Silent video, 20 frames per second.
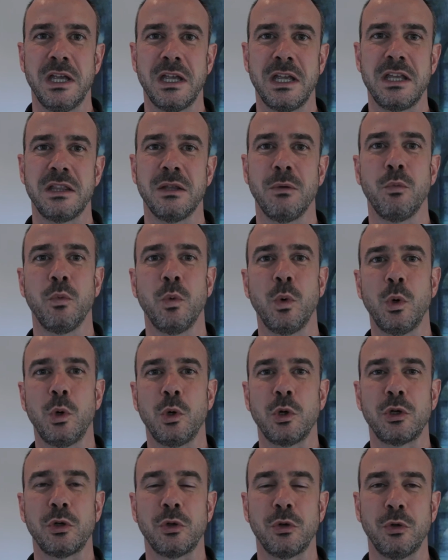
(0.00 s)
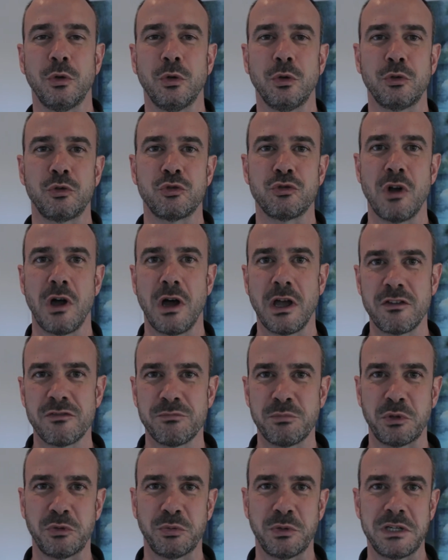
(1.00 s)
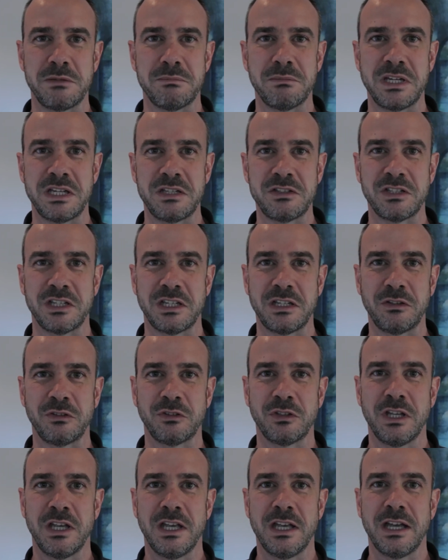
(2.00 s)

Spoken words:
either walk or drive between meetings